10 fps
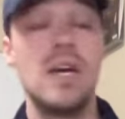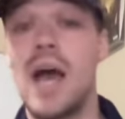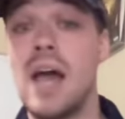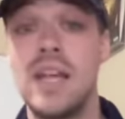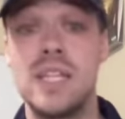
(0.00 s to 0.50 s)

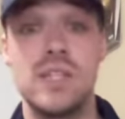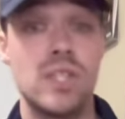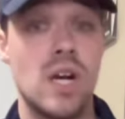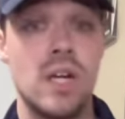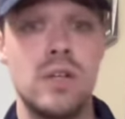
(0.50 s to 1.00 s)
I like the
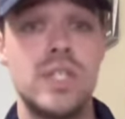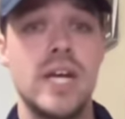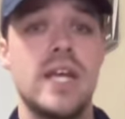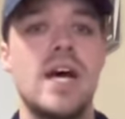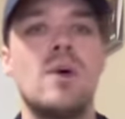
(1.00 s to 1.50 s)
song, go
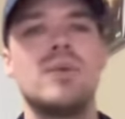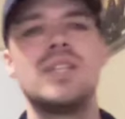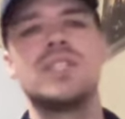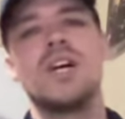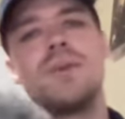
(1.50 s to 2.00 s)
check it out. But
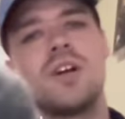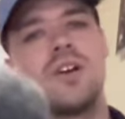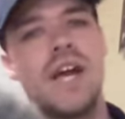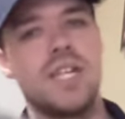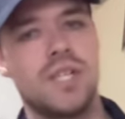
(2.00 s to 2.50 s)
let's talk about
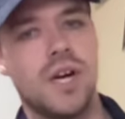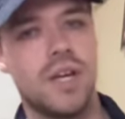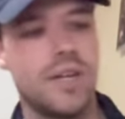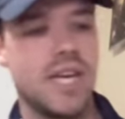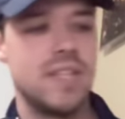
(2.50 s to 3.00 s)
Crash
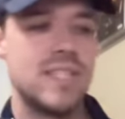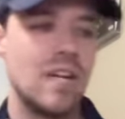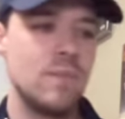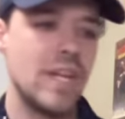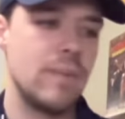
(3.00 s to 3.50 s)
Talk, okay? This
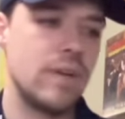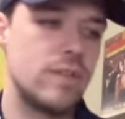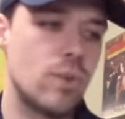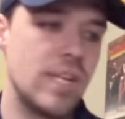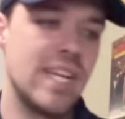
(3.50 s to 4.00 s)
album came out in
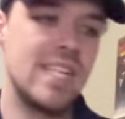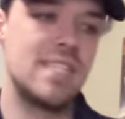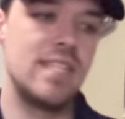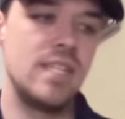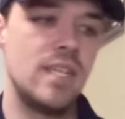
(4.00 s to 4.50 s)

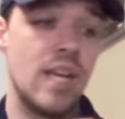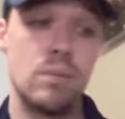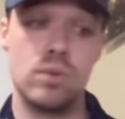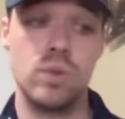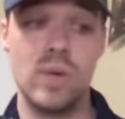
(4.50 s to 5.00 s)
2019,
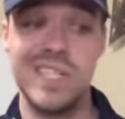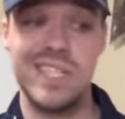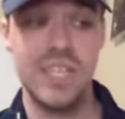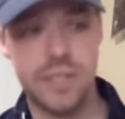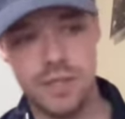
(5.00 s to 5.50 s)
April
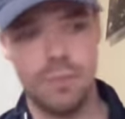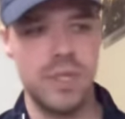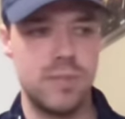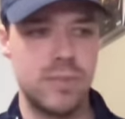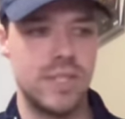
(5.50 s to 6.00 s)
26th to
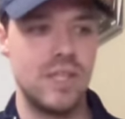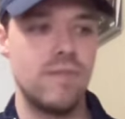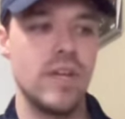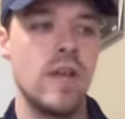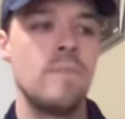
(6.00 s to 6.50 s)
be
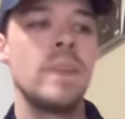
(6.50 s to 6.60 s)
specific.